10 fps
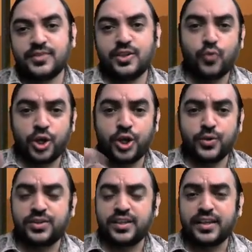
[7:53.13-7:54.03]
What do
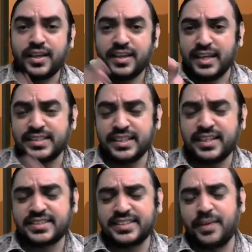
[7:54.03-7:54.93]
you think? Is
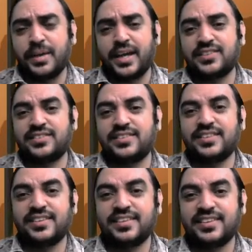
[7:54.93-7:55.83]
it same as
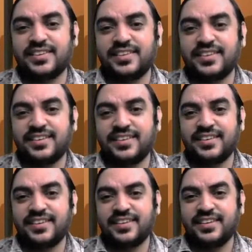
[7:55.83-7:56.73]

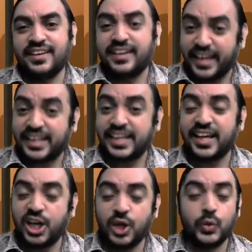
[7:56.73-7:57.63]
taking
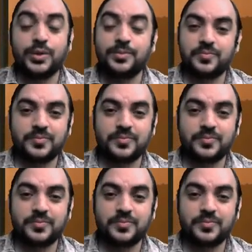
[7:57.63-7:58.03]
a loan?